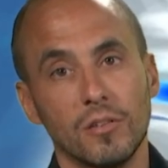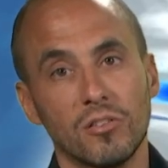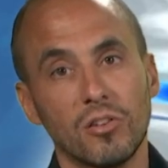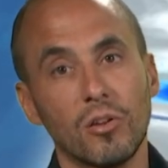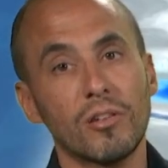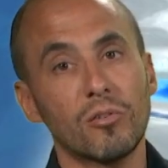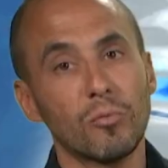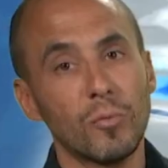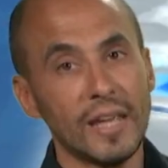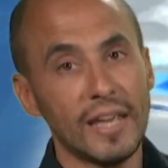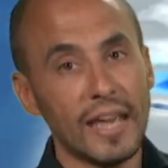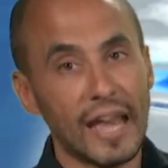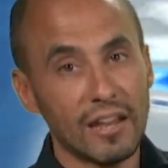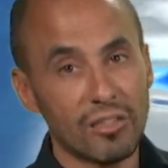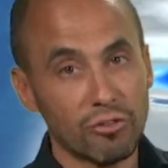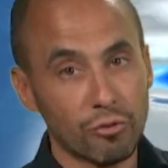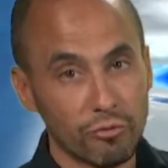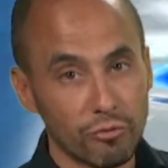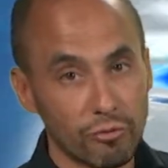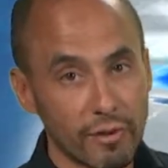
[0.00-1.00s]
So as we
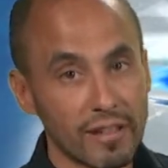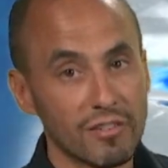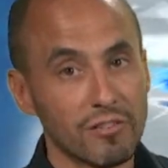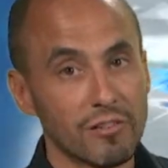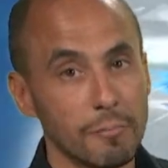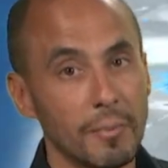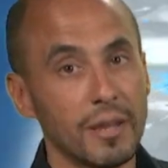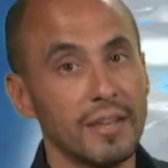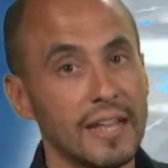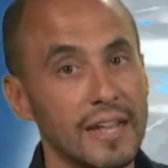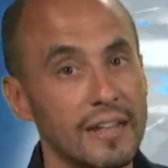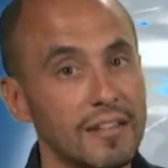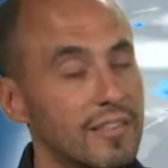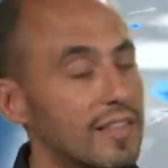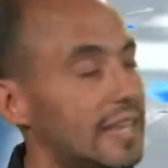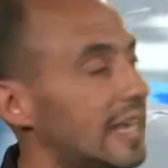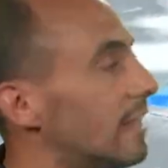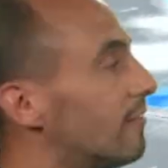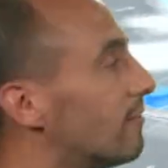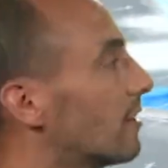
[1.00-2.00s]
head through the rest of Monday into
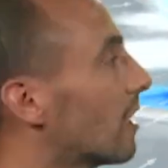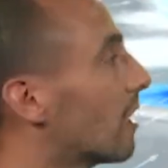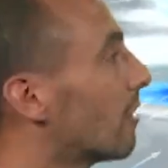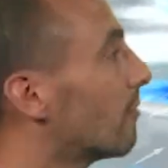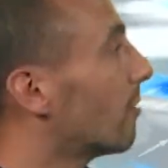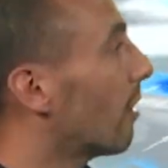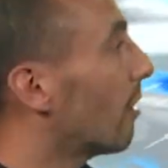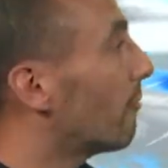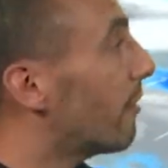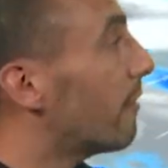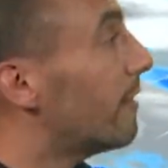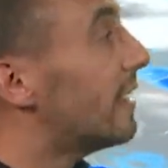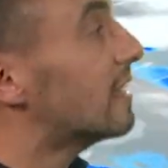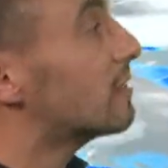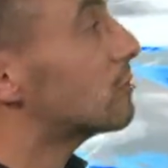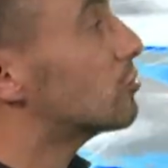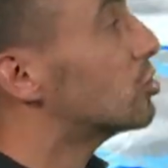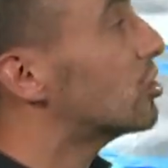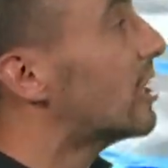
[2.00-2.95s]
the evening overnight, very little